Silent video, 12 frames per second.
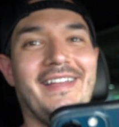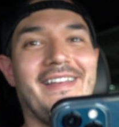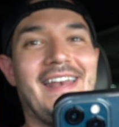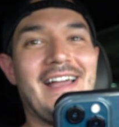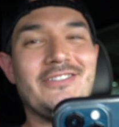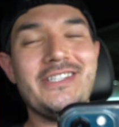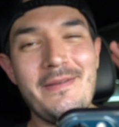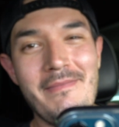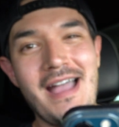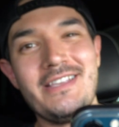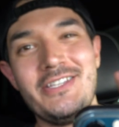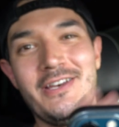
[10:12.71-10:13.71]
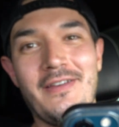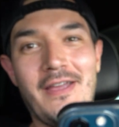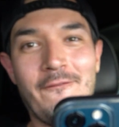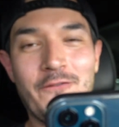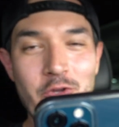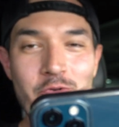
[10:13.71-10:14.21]
Now just imagine
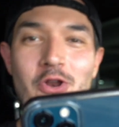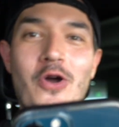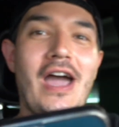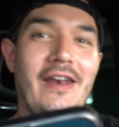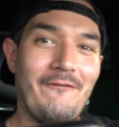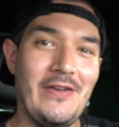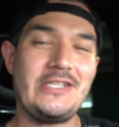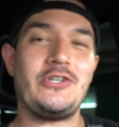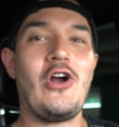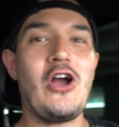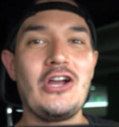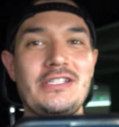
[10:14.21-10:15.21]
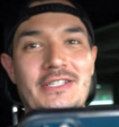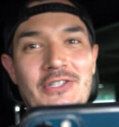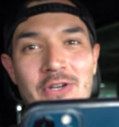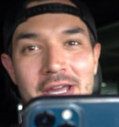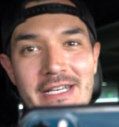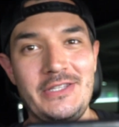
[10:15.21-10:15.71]
if you know how to fix cars and you
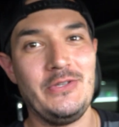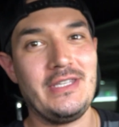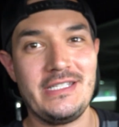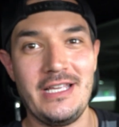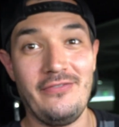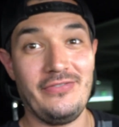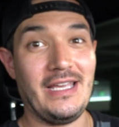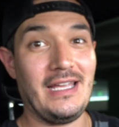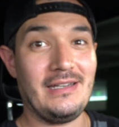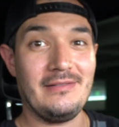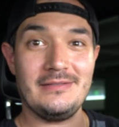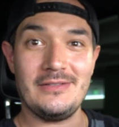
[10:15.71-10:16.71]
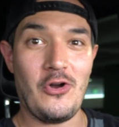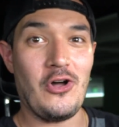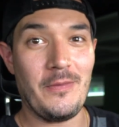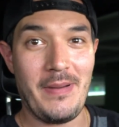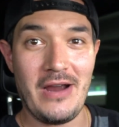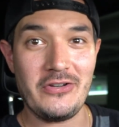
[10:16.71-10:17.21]
know how to do this stuff, then all
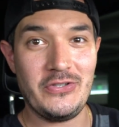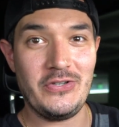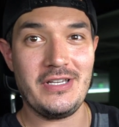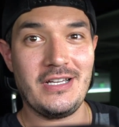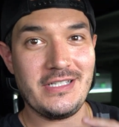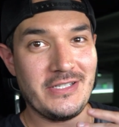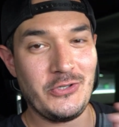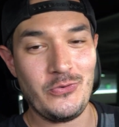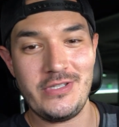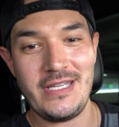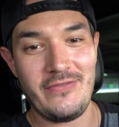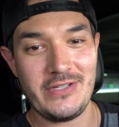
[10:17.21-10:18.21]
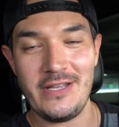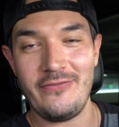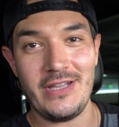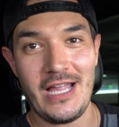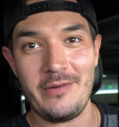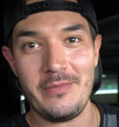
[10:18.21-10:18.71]
the power to you, because you would save yourself a
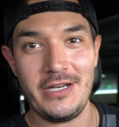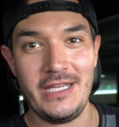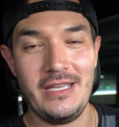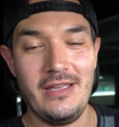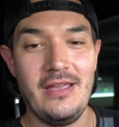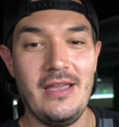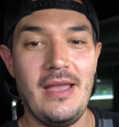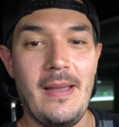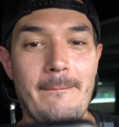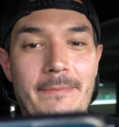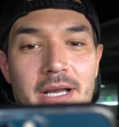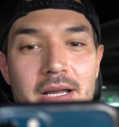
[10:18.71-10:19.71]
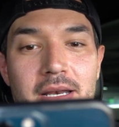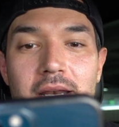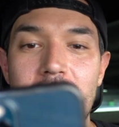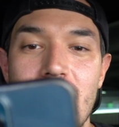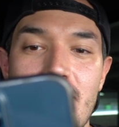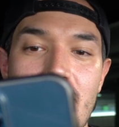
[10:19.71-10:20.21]
lot of money. But
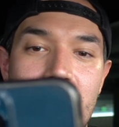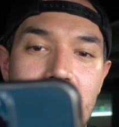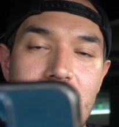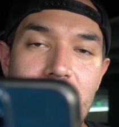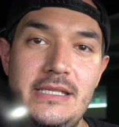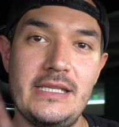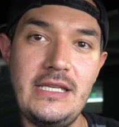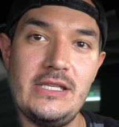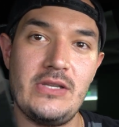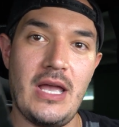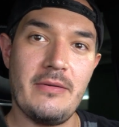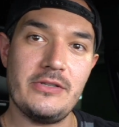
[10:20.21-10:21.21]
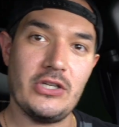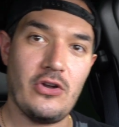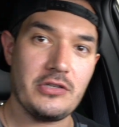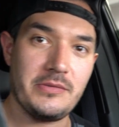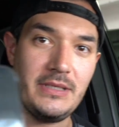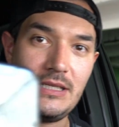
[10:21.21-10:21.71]
this is how much it
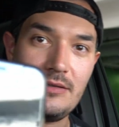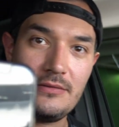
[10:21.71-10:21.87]
cost me.